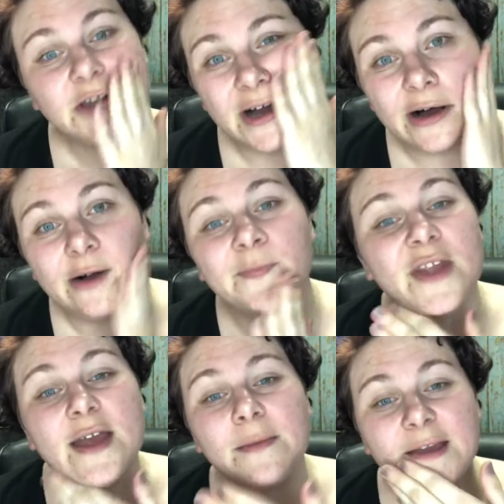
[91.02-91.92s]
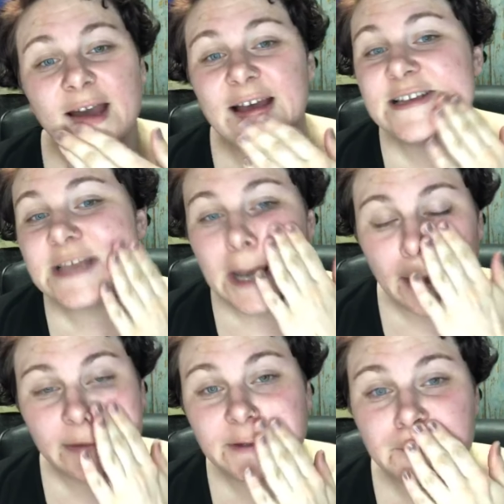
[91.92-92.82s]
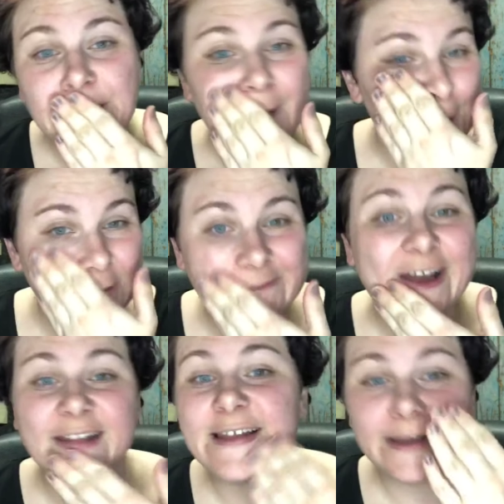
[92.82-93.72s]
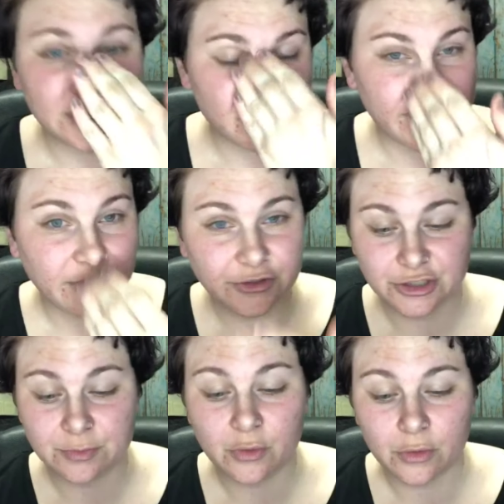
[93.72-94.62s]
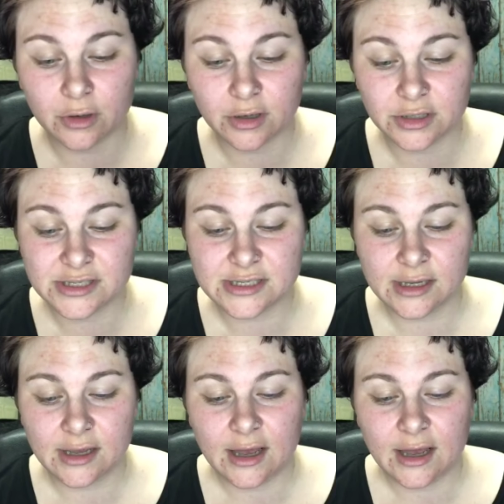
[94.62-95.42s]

y'all, because it helps to fill in your fine lines, your wrinkles, your pores.